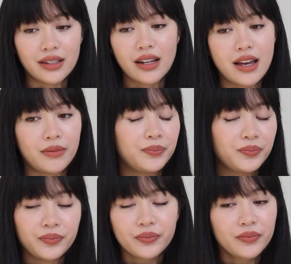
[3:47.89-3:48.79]
And
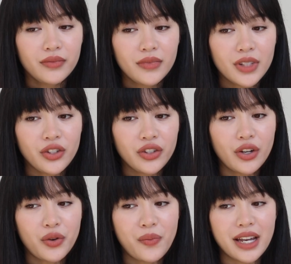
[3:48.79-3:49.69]

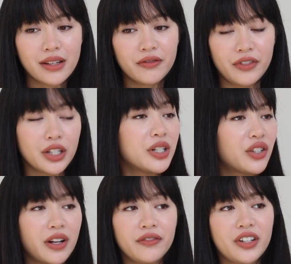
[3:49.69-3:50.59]
so my viewers
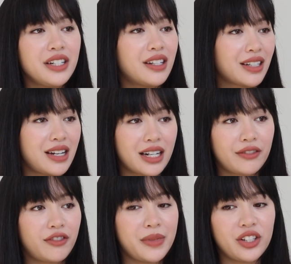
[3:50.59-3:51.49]
felt very disconnected
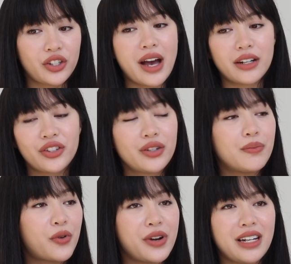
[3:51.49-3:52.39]
from me. And so at a certain
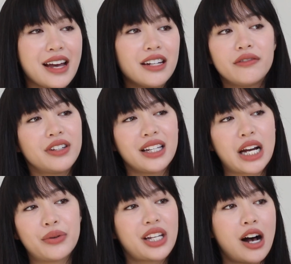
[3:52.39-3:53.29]
point, I didn't feel like
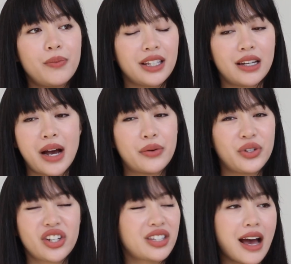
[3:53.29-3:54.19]
I was helping them. I was
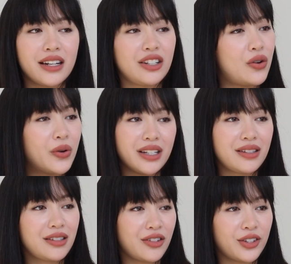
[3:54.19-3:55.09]
just adding
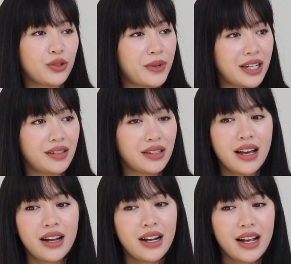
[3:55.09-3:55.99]
noise to the space.
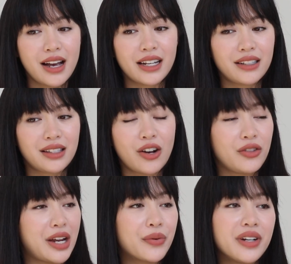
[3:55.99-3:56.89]
And I could tell
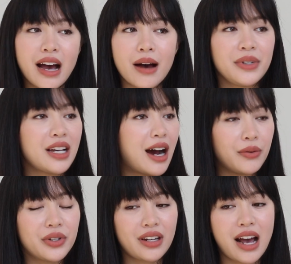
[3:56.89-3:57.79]
they weren't happy, I
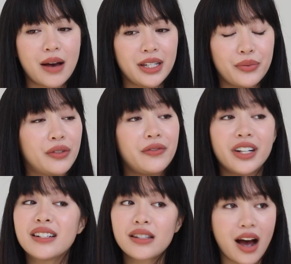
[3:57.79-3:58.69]
wasn't happy. It was a
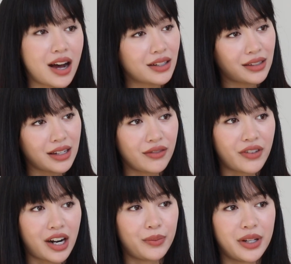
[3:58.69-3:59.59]
very toxic
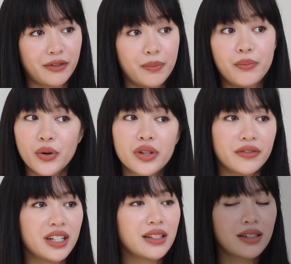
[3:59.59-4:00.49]
environment for both
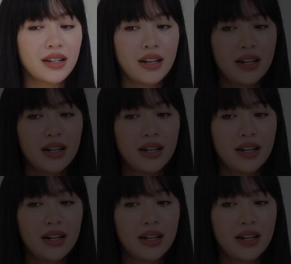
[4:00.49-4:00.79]
of us.